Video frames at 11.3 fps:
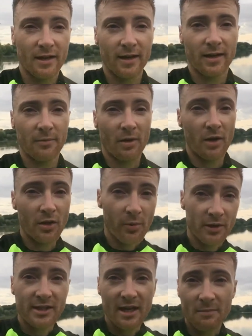Um, I know
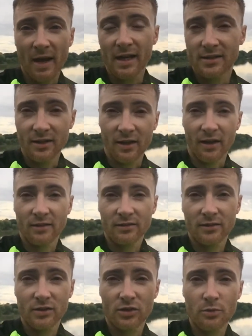my teammates are
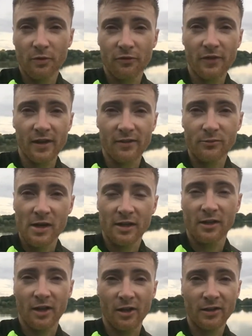super fit, ready
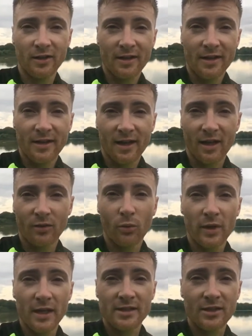to go, and all
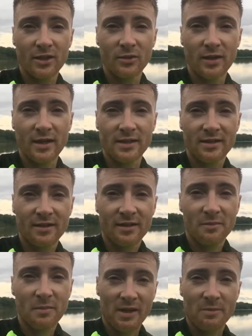we need to do is
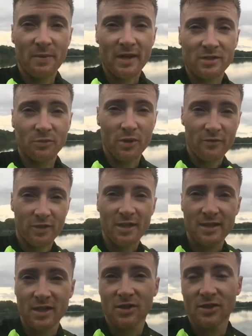make the best of whatever
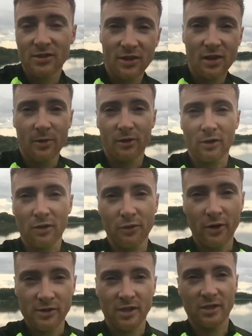conditions the Nürburgring
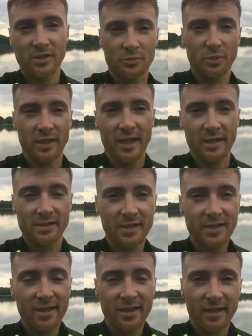throws at us this weekend
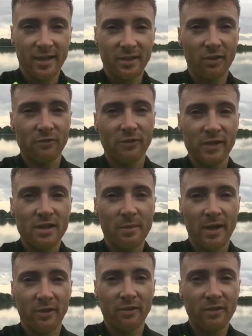and hopefully come
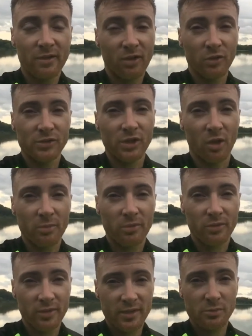out on top,
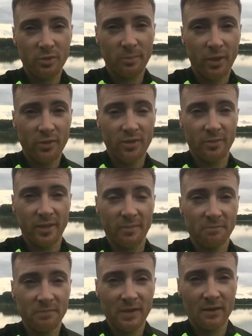or at least with a podium
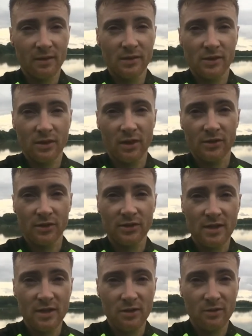again. So guys, I'll
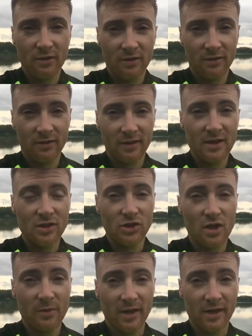see you in
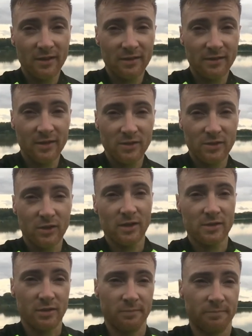Germany in two
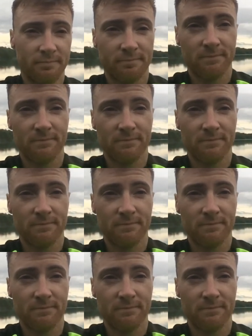days' time.